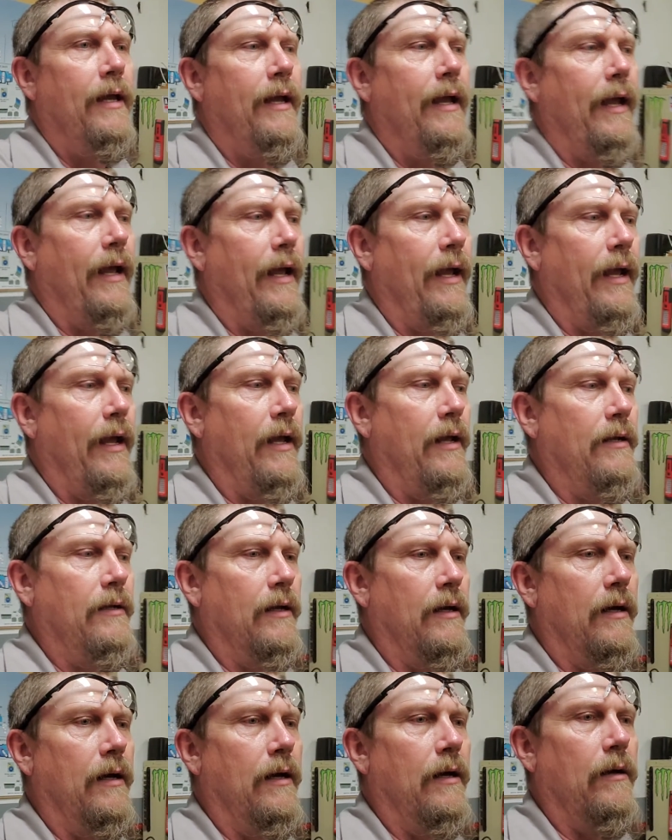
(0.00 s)
and
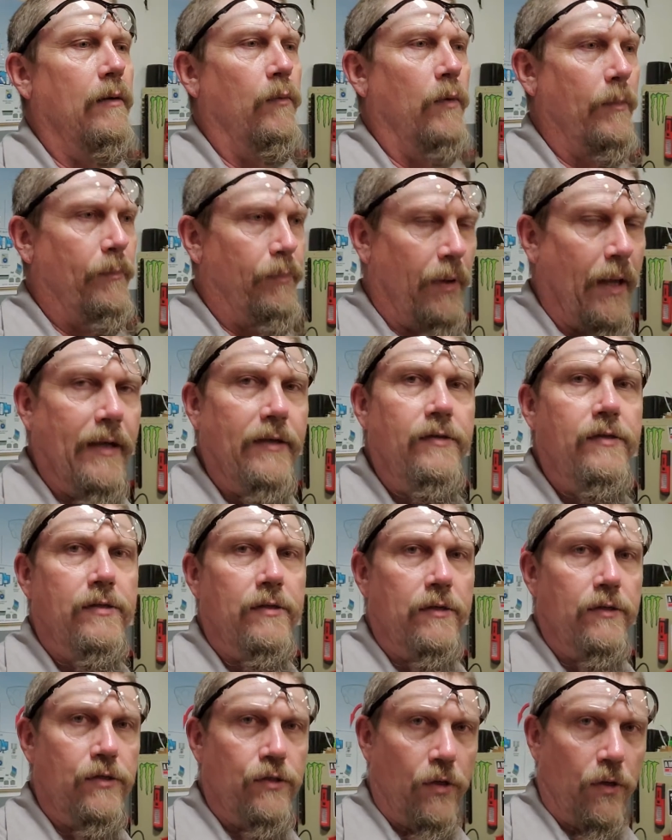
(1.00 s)
replace
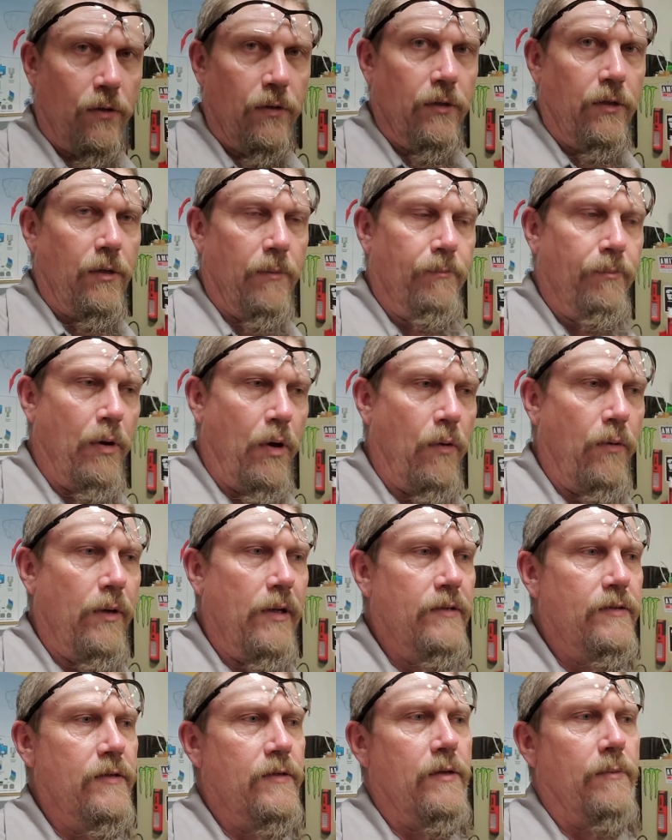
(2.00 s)
certain
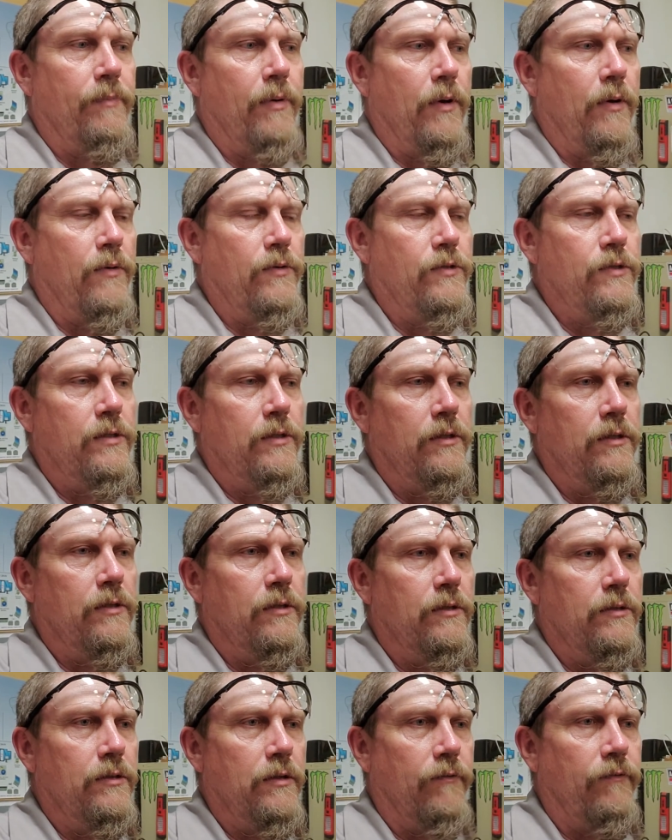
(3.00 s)
components as opposed
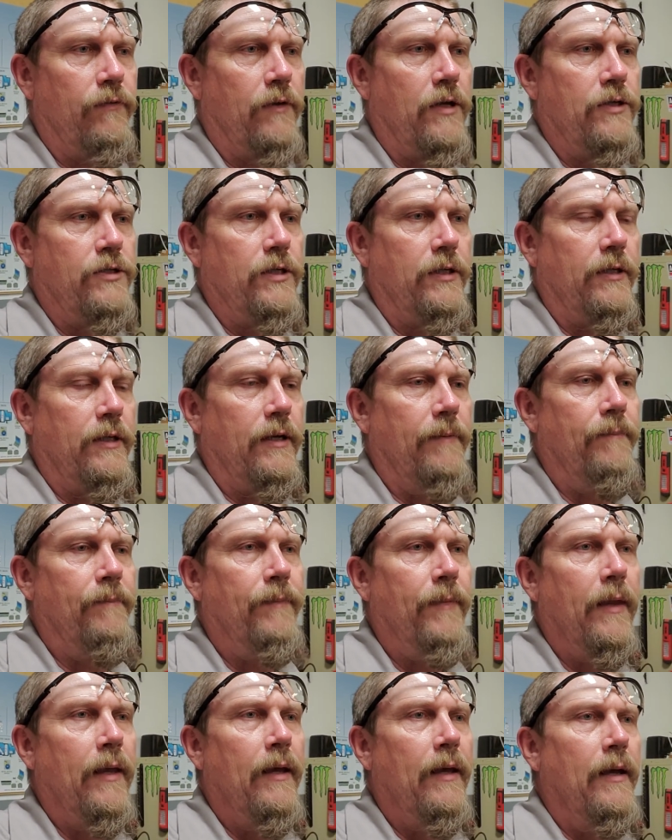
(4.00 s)
to flushing them.
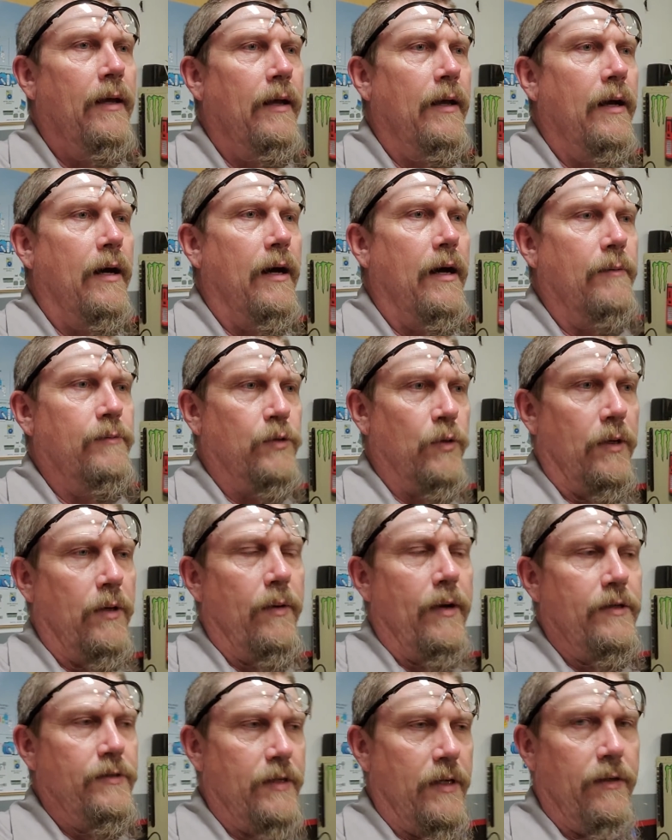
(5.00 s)
So
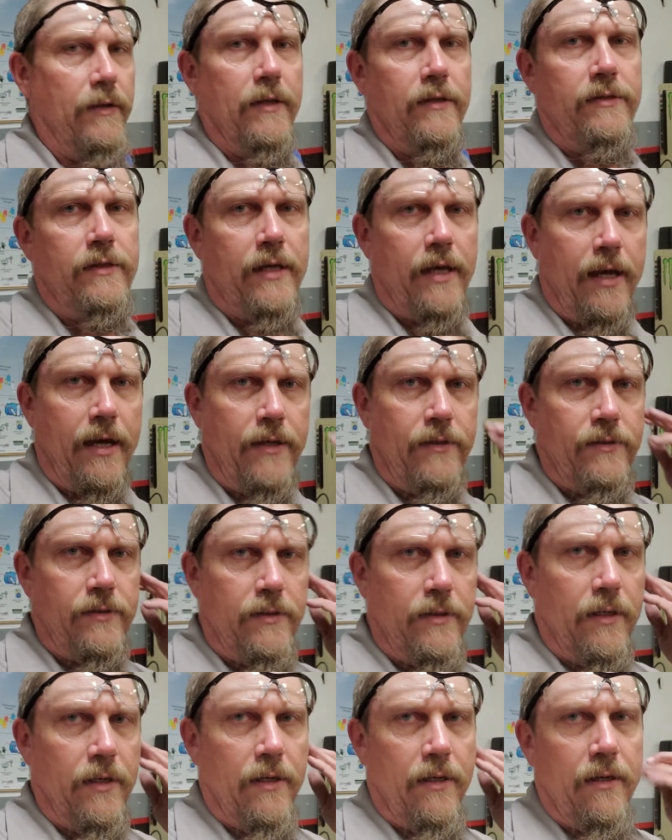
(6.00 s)
anyways, in this case,
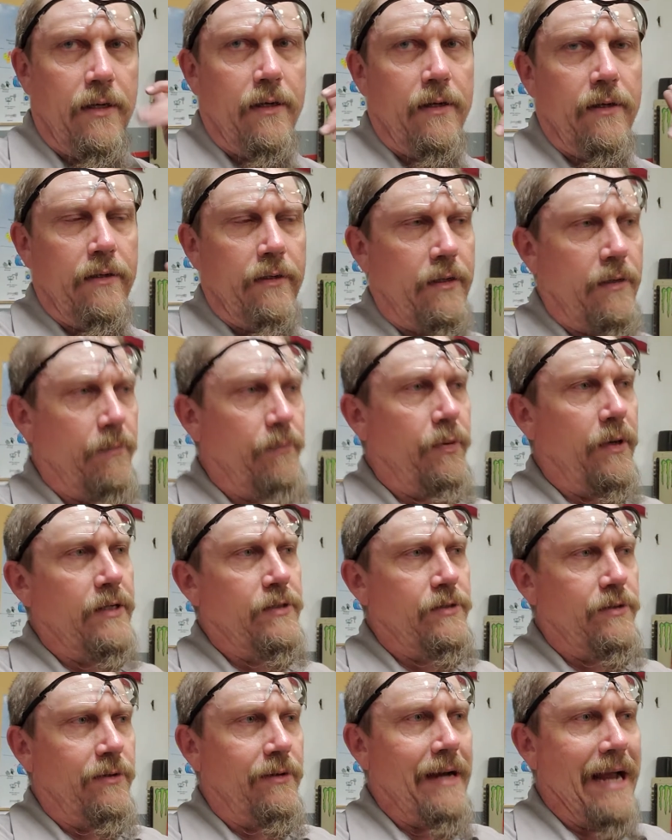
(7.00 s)
the
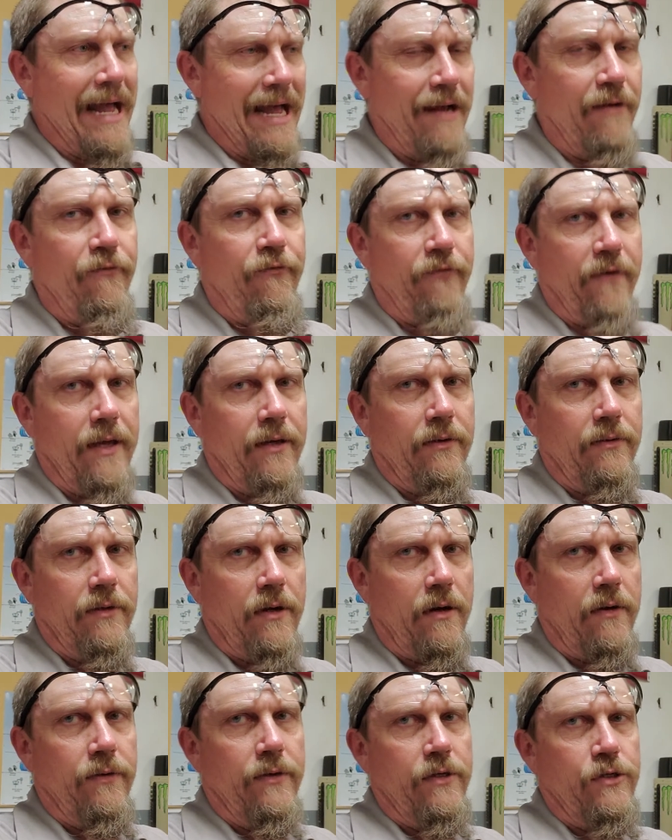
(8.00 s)
compressor had failed
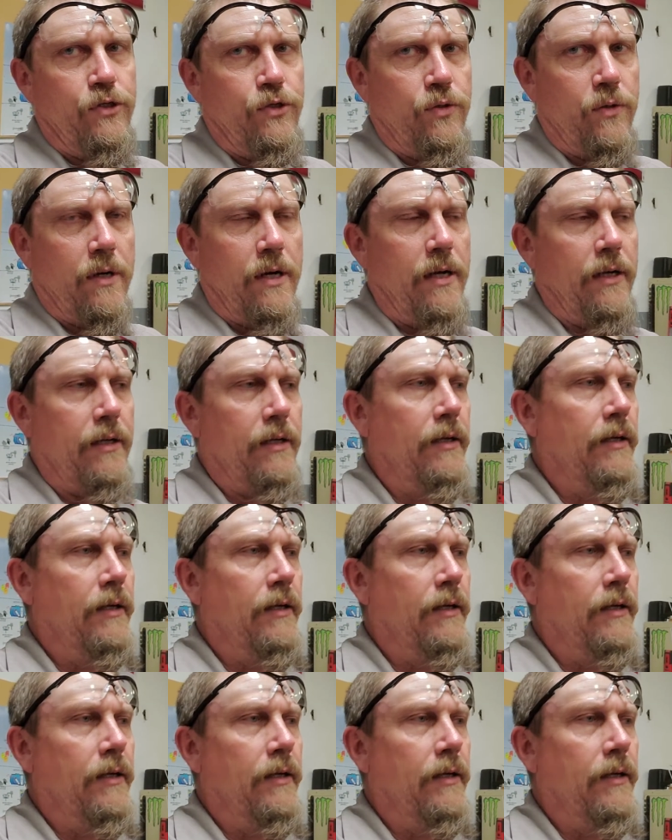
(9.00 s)
on this truck,